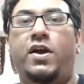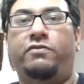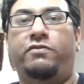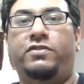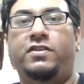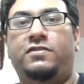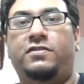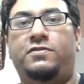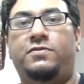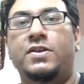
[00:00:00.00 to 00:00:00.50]
have
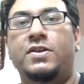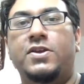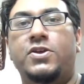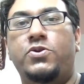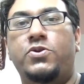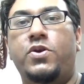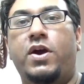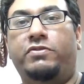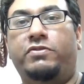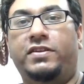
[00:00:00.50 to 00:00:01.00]

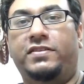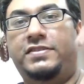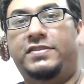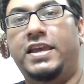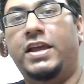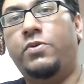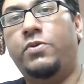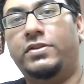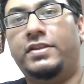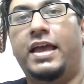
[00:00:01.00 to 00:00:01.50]
to
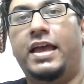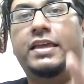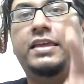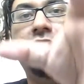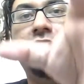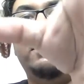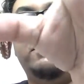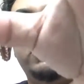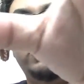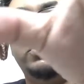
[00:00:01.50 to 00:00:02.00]
take what I
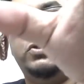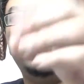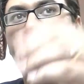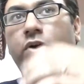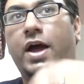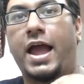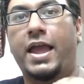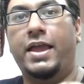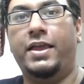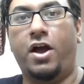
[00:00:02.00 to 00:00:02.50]
gave you. So
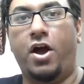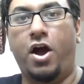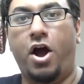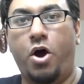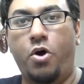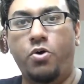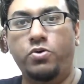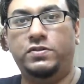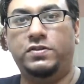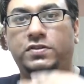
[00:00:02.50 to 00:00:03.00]
I
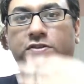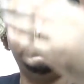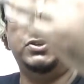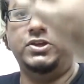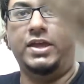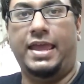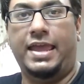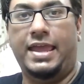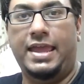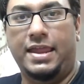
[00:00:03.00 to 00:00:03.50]
out
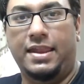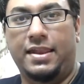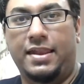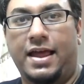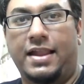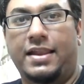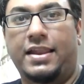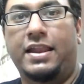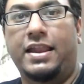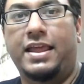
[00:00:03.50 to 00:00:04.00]
to in
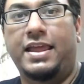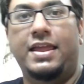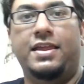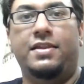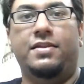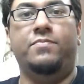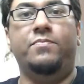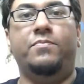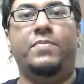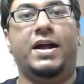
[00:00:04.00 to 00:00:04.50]
and then
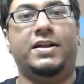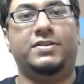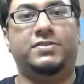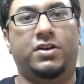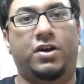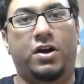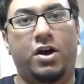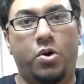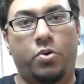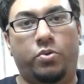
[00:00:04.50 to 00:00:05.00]
in back
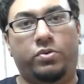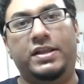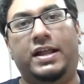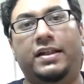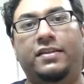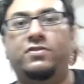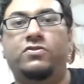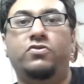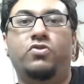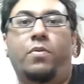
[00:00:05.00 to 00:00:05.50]
to out.
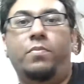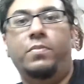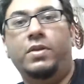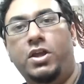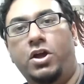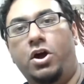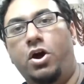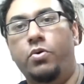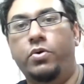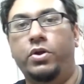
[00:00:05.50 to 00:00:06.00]
That is normally
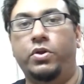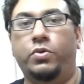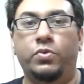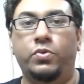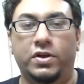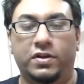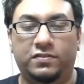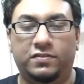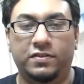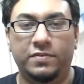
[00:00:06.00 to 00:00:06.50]
how it
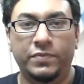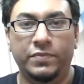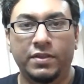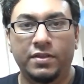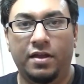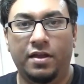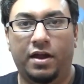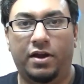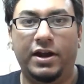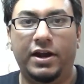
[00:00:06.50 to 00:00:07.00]
works.
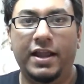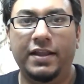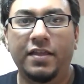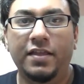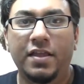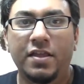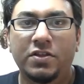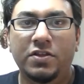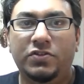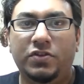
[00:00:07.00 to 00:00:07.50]
All right,
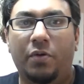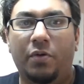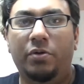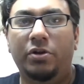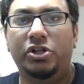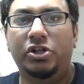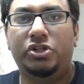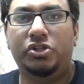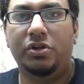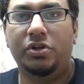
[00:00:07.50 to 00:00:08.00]
so I want
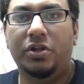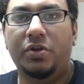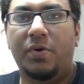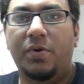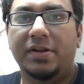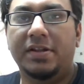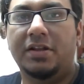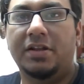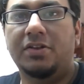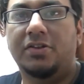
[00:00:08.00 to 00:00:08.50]
to show you what
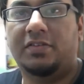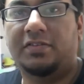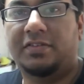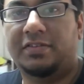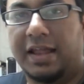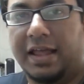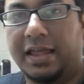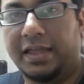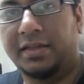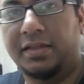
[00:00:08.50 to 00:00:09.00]
it looks
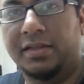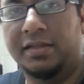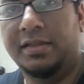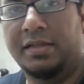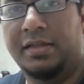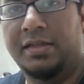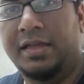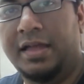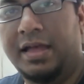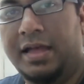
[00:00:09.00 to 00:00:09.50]
like.
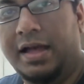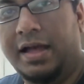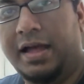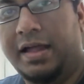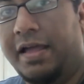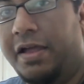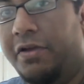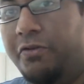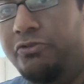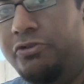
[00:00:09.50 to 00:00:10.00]
And
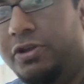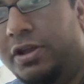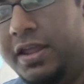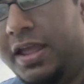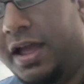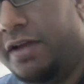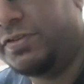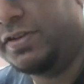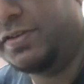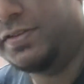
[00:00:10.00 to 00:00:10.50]
I really
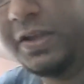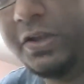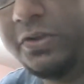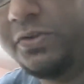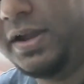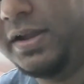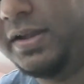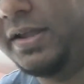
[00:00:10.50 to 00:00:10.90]
have to tell you that